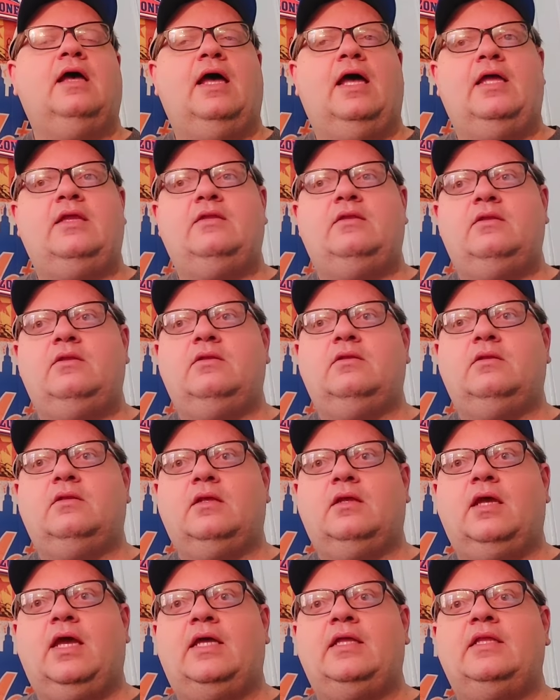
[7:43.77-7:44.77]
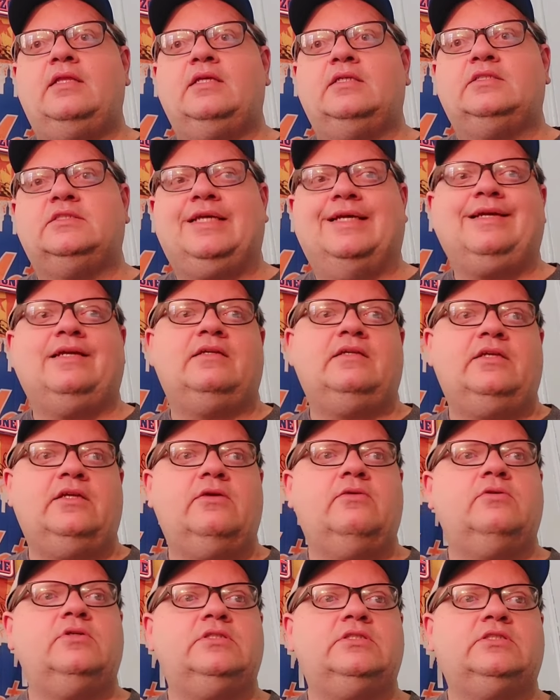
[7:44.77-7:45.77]
And in the second
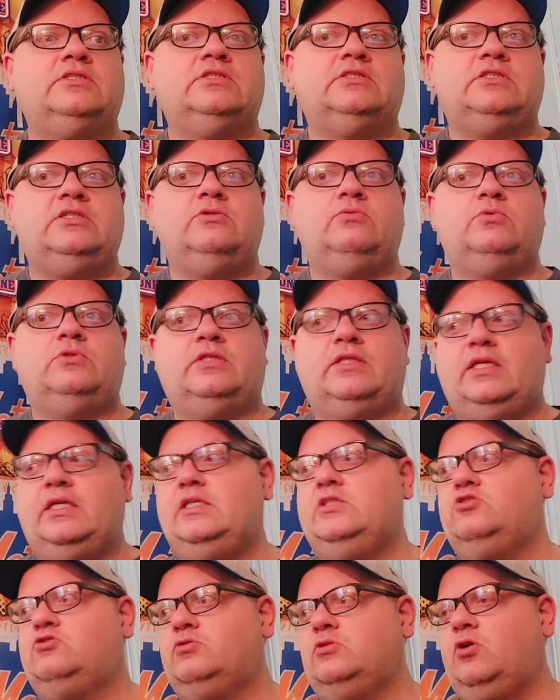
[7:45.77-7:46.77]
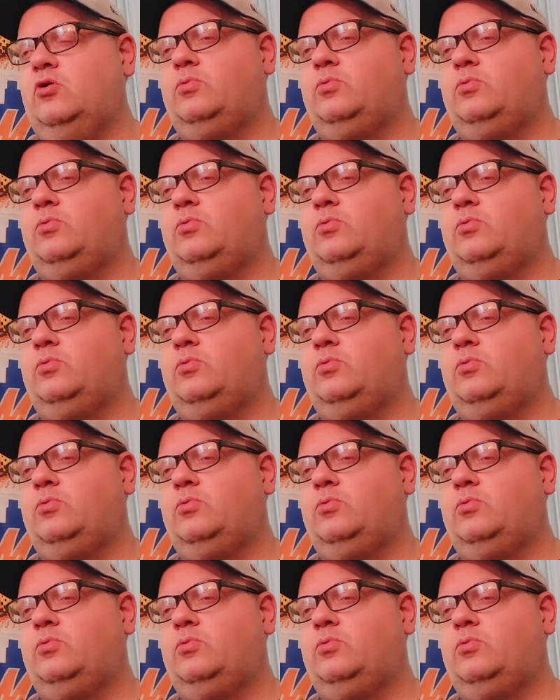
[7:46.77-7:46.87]
year, he's dealing with an injury.